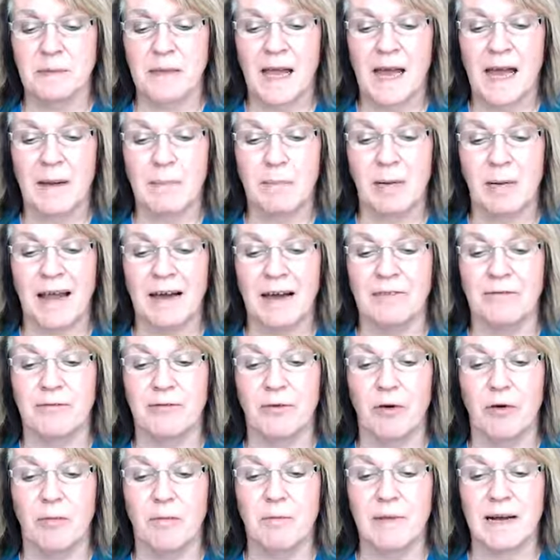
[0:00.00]

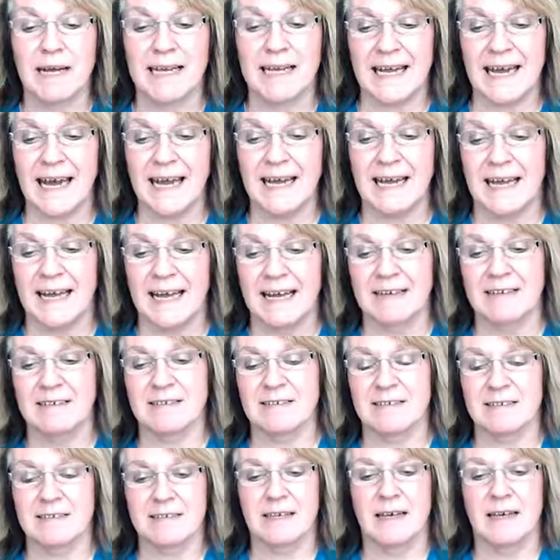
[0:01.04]
platform
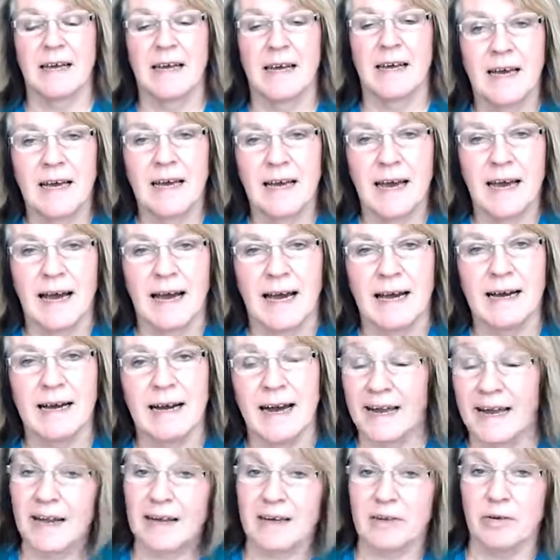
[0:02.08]
mechanics.
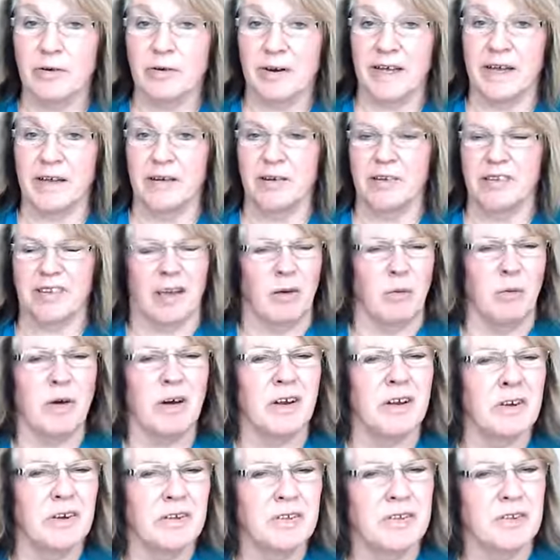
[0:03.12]
And I can already hear you saying, what
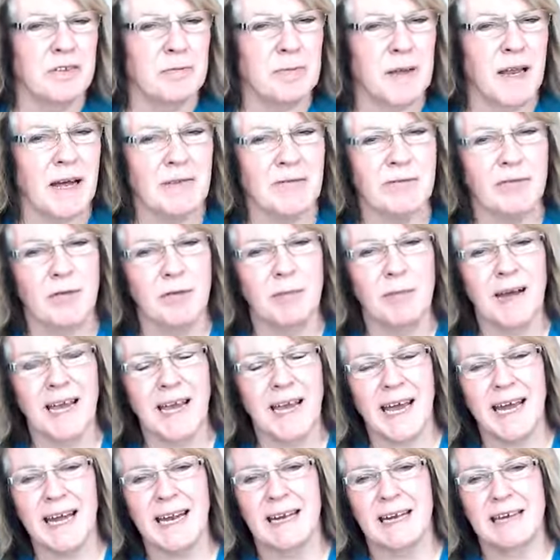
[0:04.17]
on earth is platform
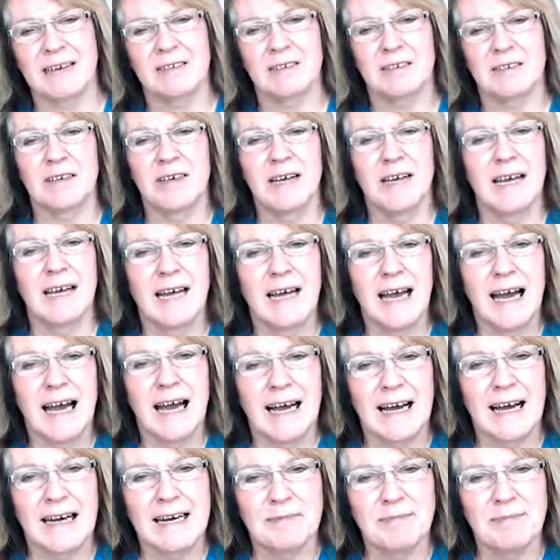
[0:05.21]
mechanics?
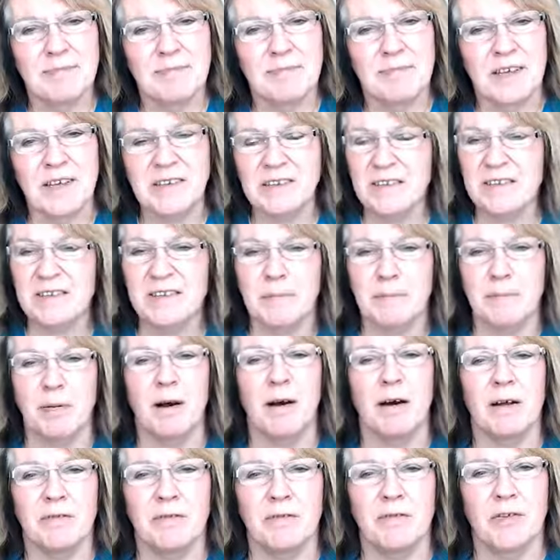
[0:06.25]
This is a
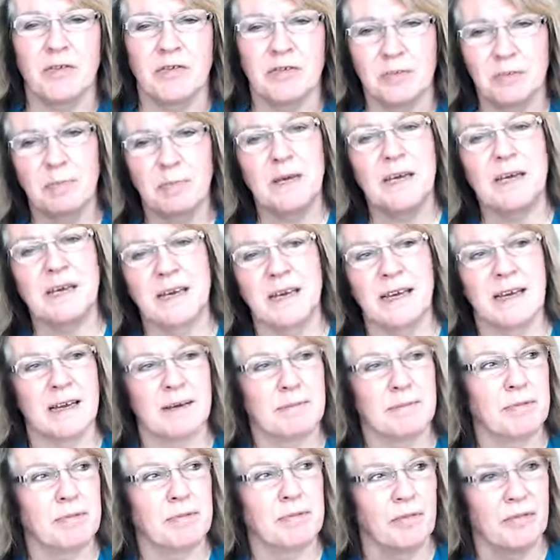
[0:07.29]
part of the
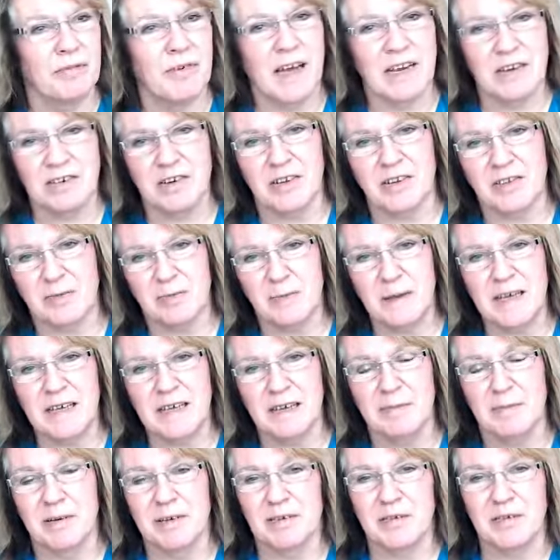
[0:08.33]
speaking profession and
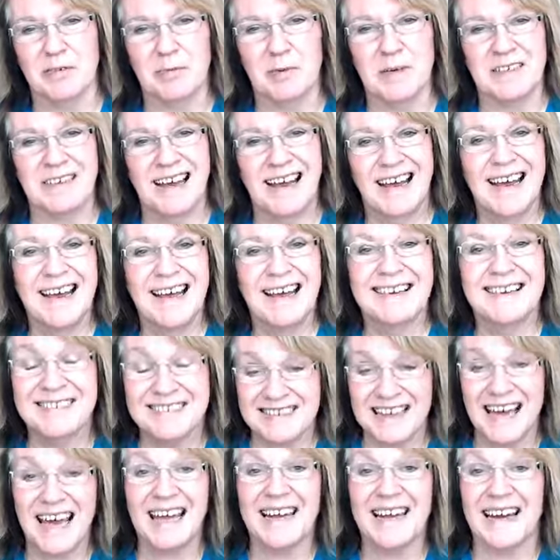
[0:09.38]
speaking business, which
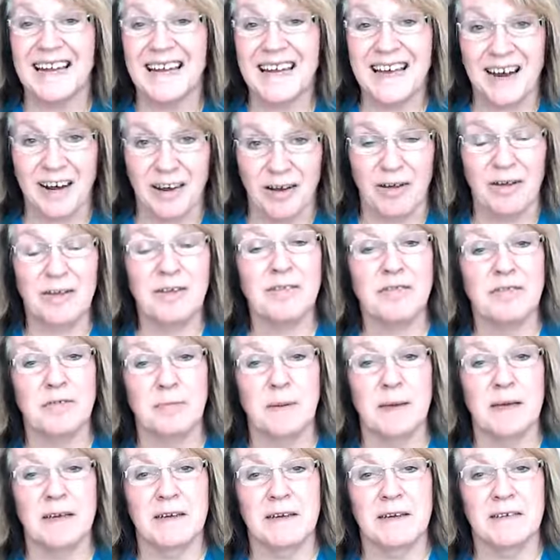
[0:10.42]
sadly a lot of
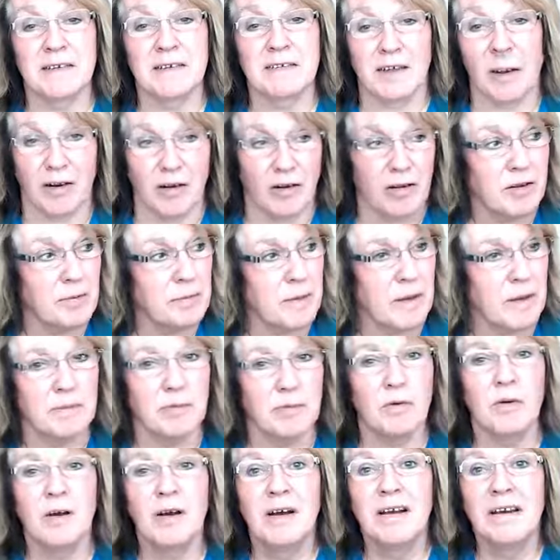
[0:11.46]
speakers and a lot of
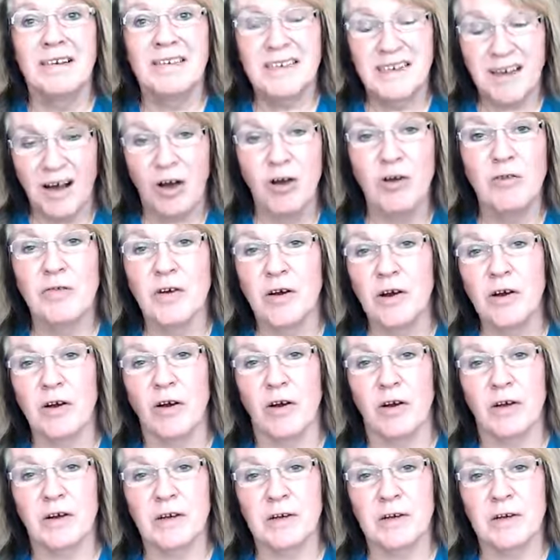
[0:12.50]
people overlook